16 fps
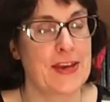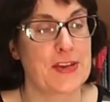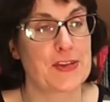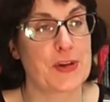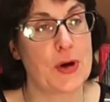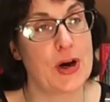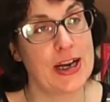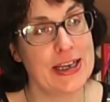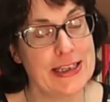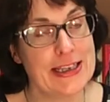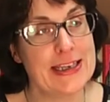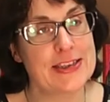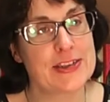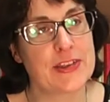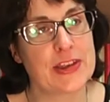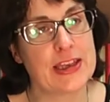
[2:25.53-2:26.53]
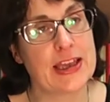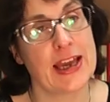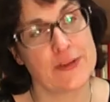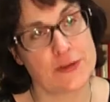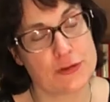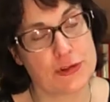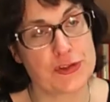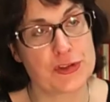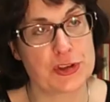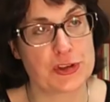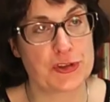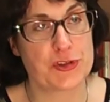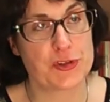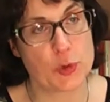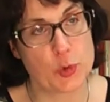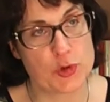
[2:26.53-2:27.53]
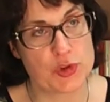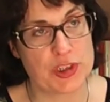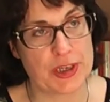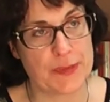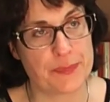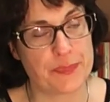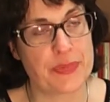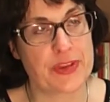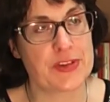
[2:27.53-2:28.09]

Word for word: So I lead the EVERREST Consortium.